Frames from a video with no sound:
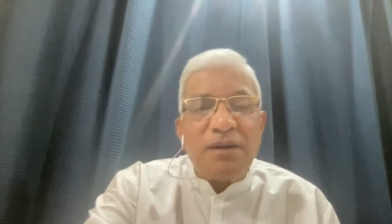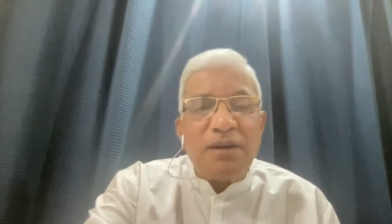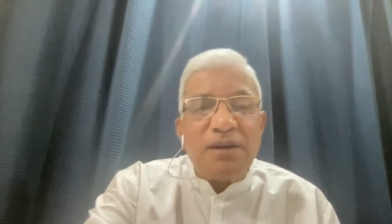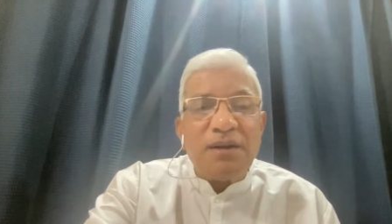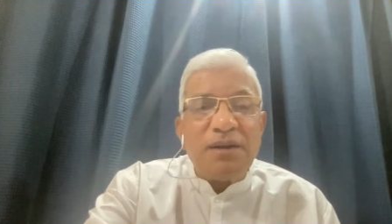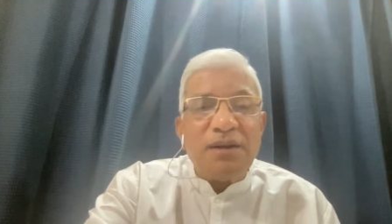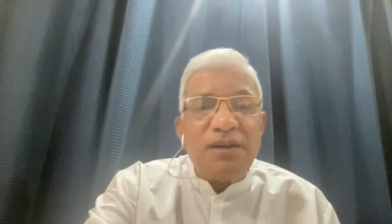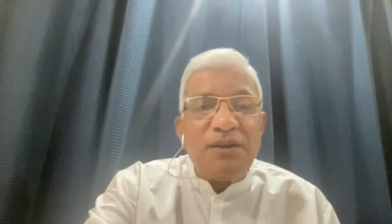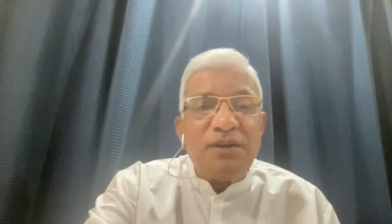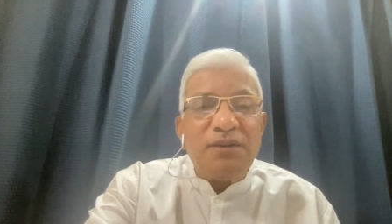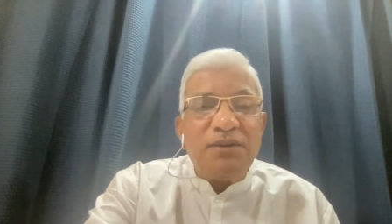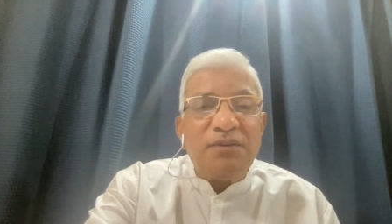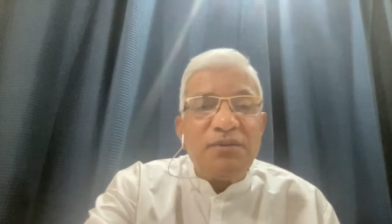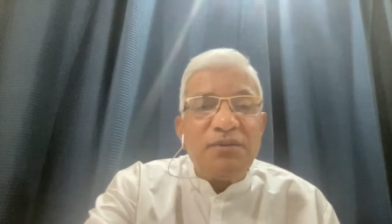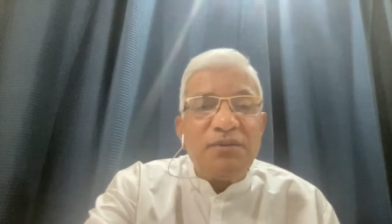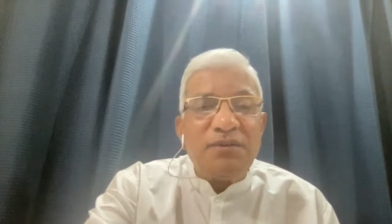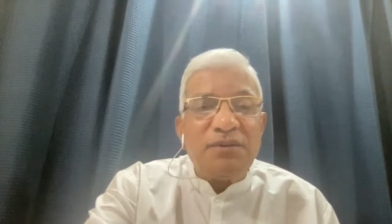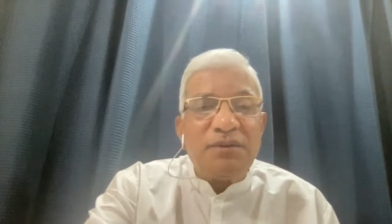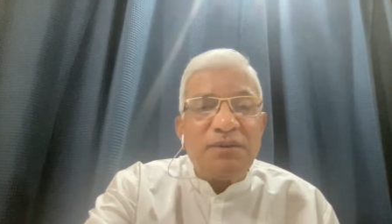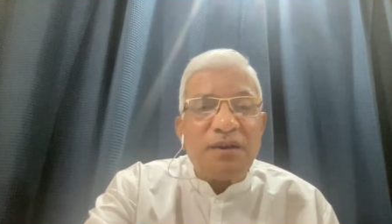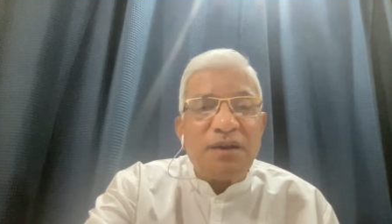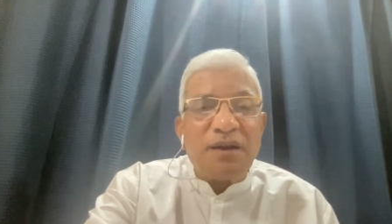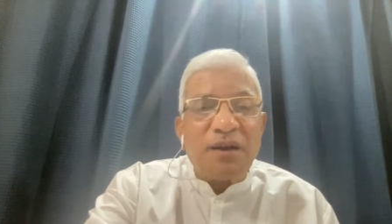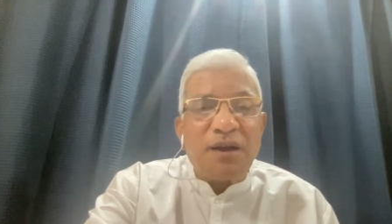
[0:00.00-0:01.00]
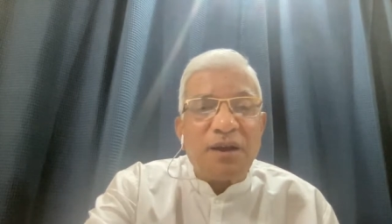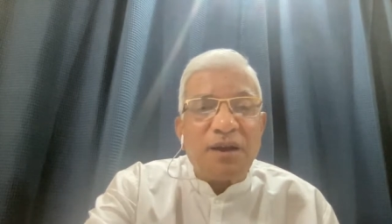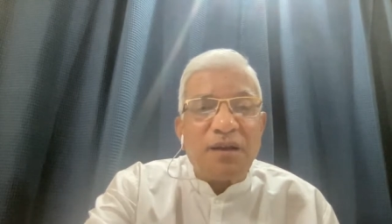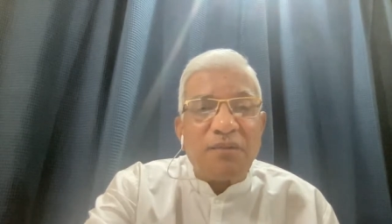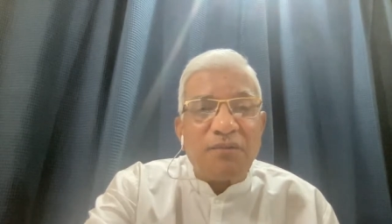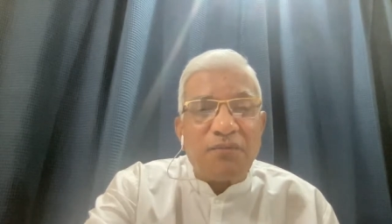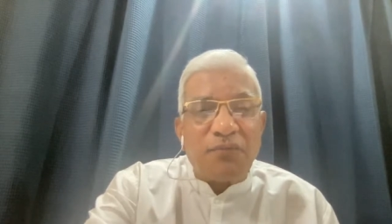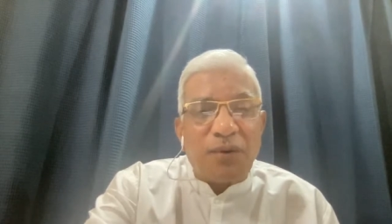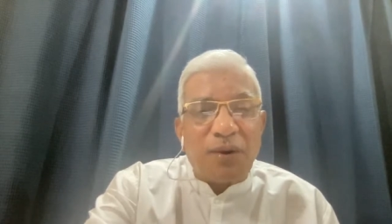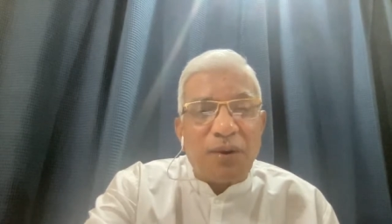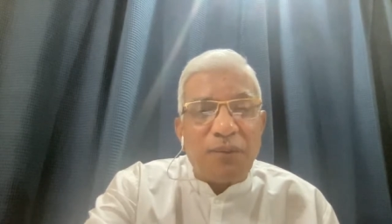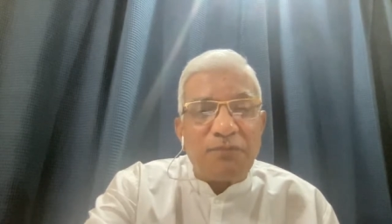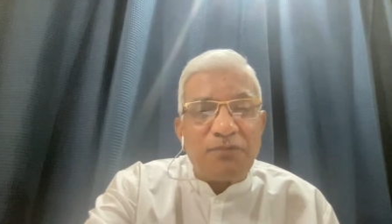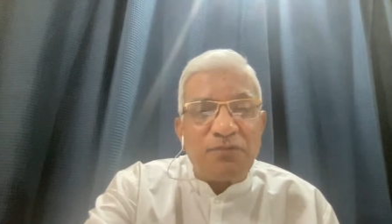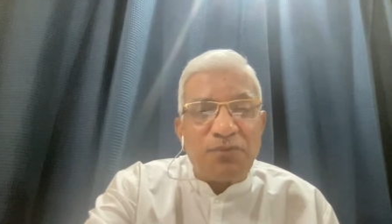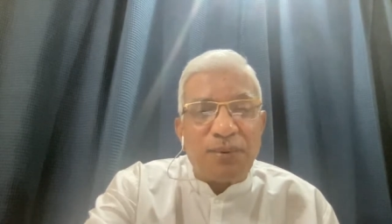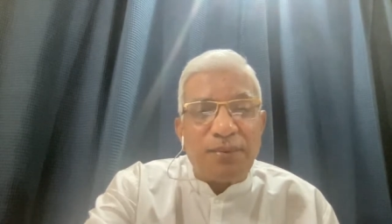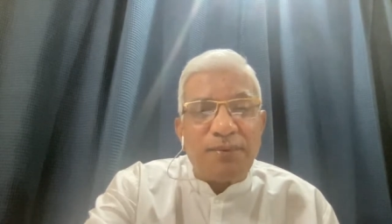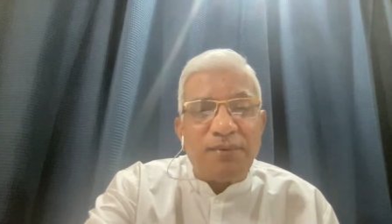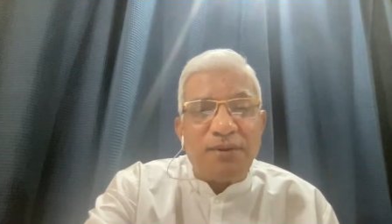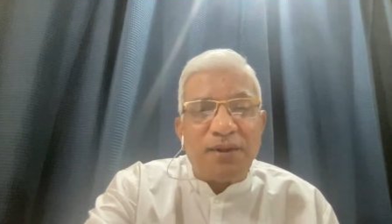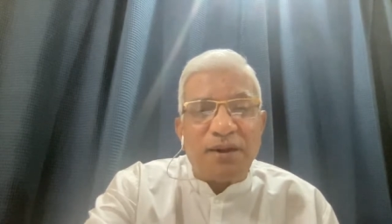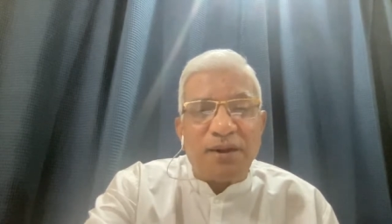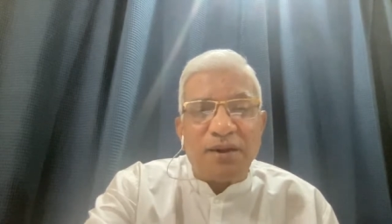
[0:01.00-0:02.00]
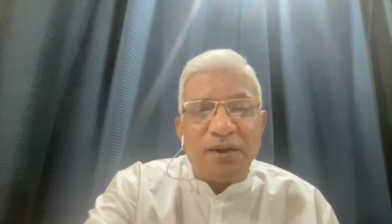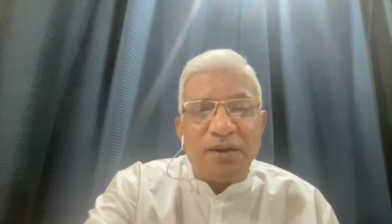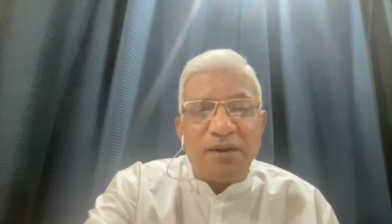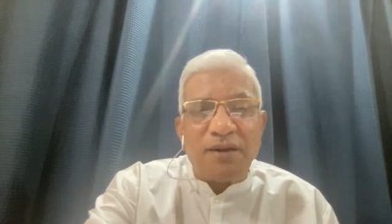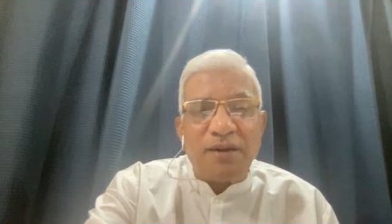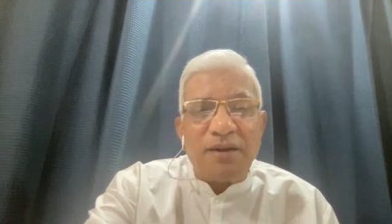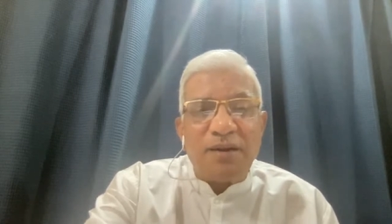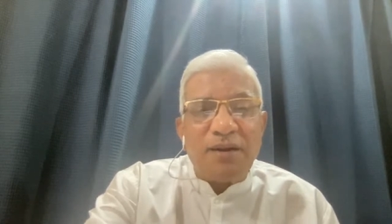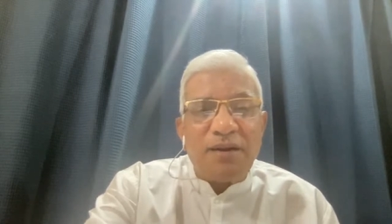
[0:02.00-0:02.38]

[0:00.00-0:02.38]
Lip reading: is from Switzerland,